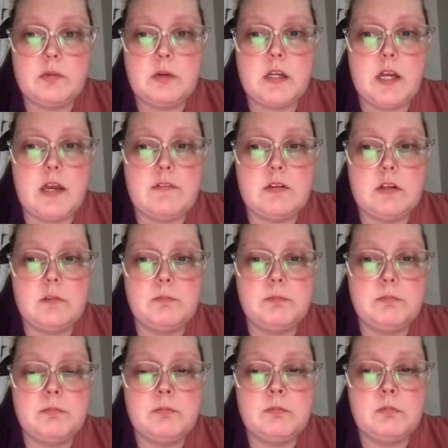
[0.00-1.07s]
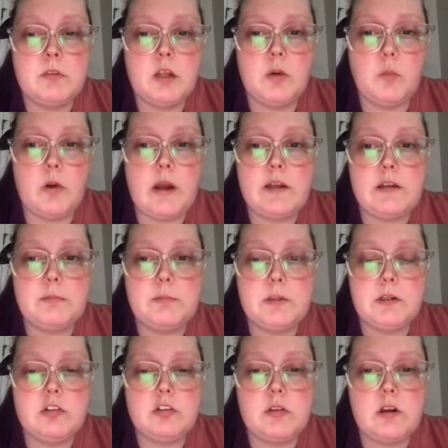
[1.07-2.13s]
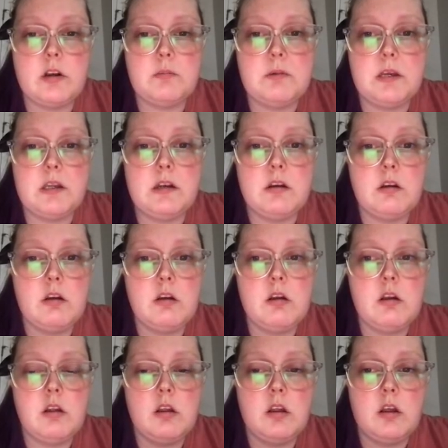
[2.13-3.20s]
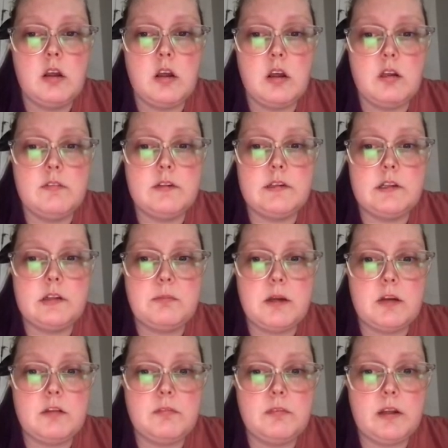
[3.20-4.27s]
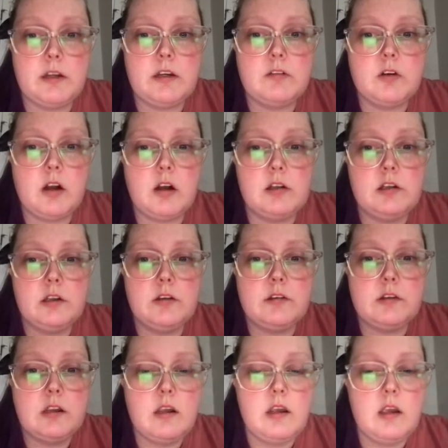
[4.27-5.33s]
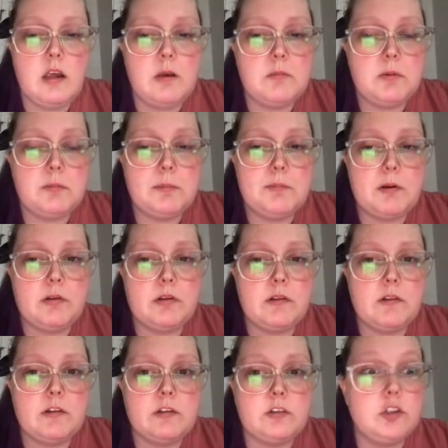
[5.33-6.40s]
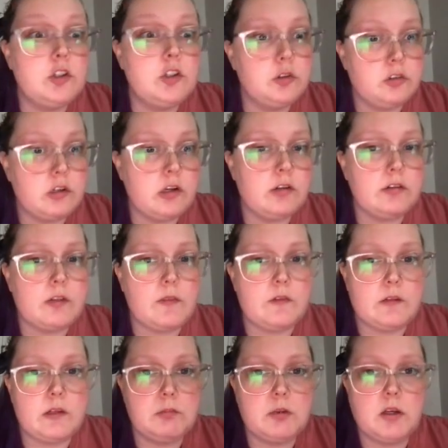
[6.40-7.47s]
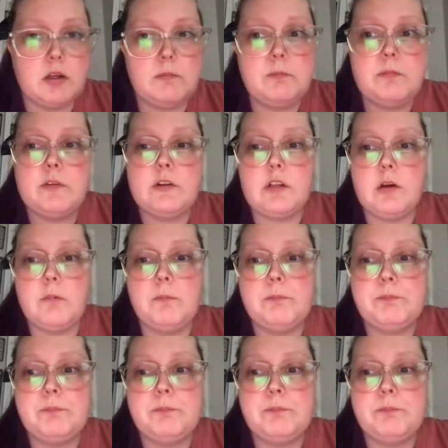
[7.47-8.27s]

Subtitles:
one, I have a wax picture that I made of a 6-pack flight of cocktails. I'm going to be posting this on 2 channels at the same time. So